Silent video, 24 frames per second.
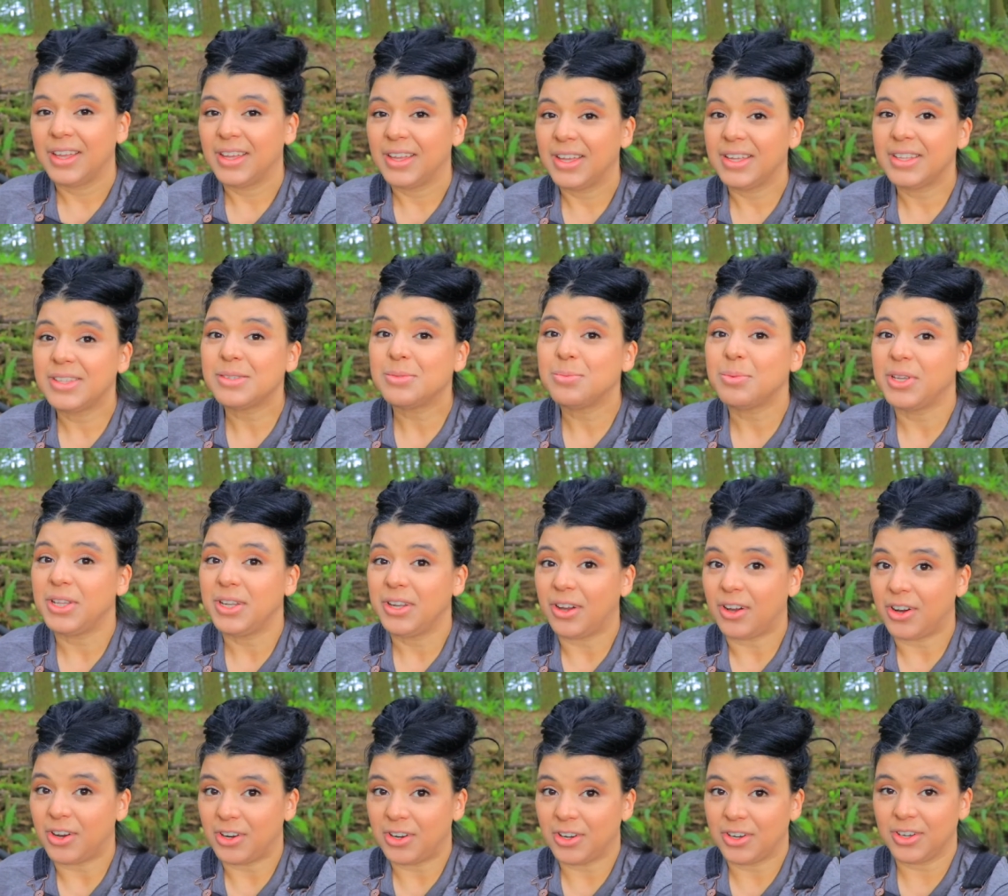it's been
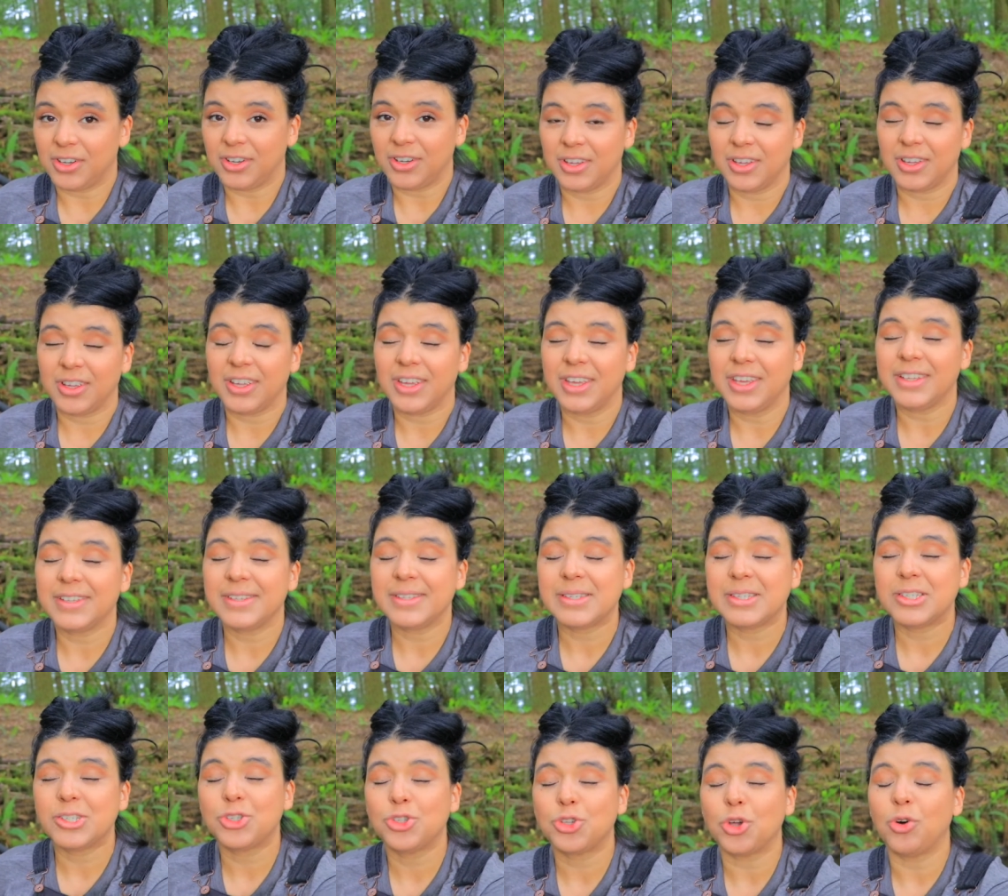hard. He's
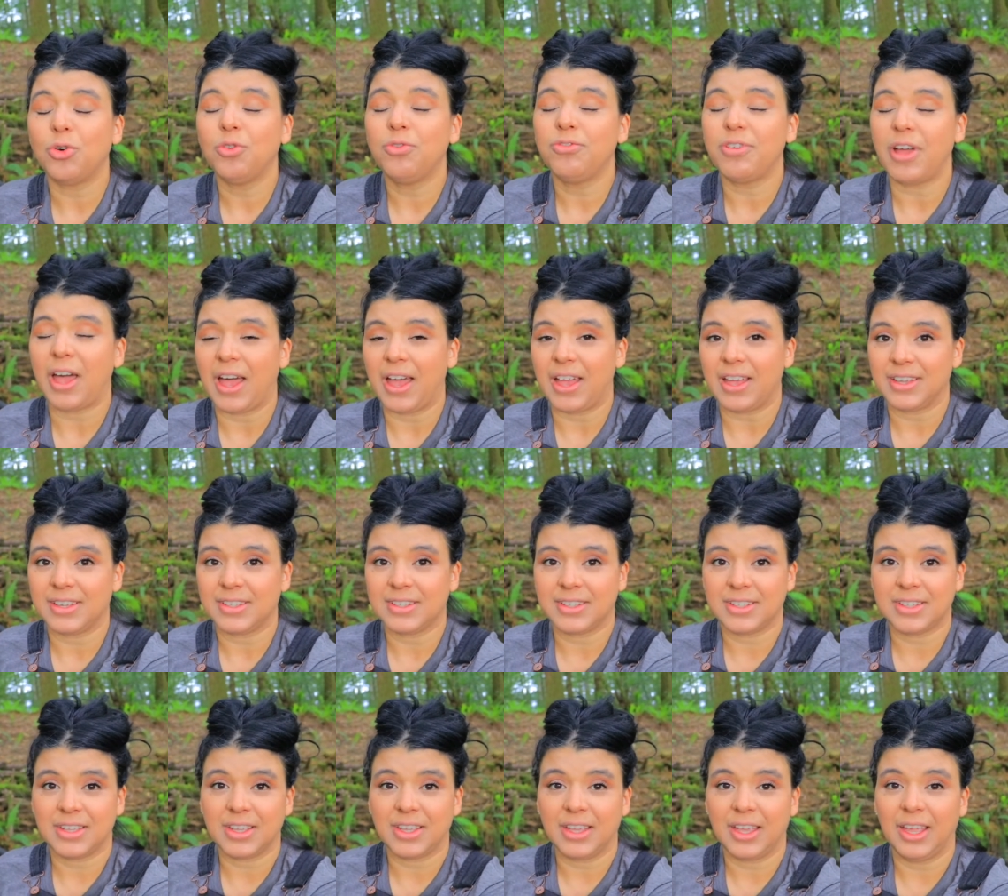so
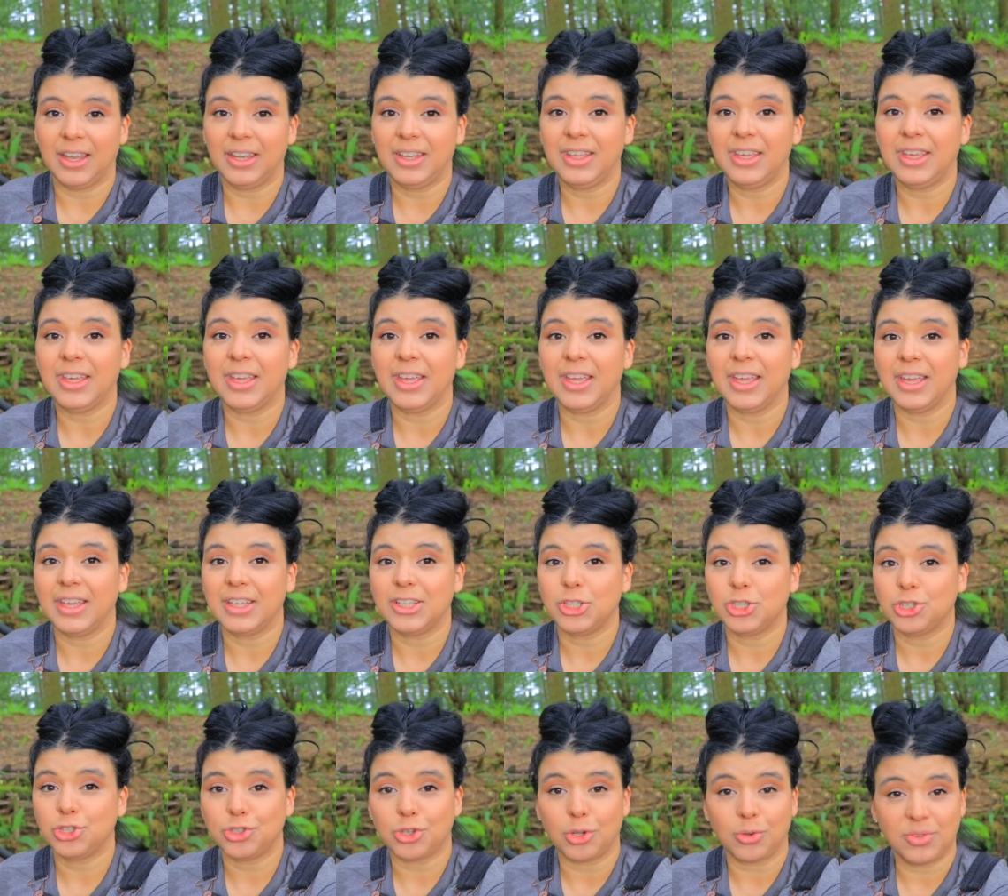fast and he is
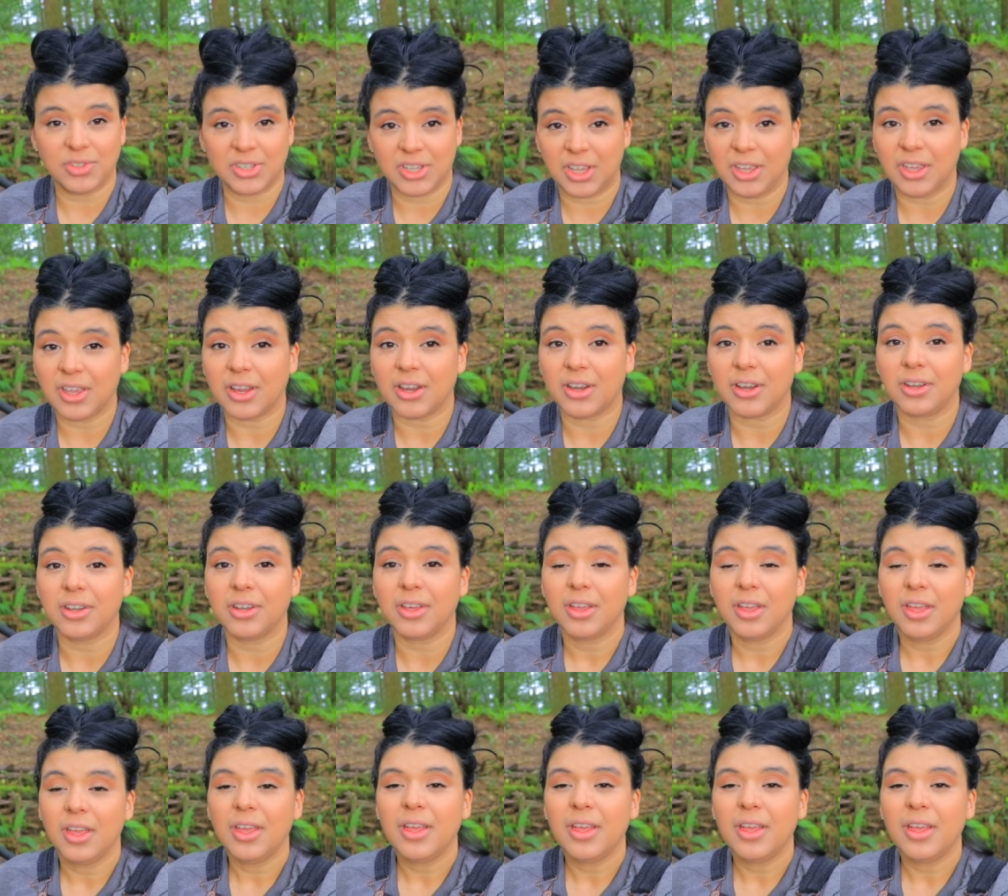so scared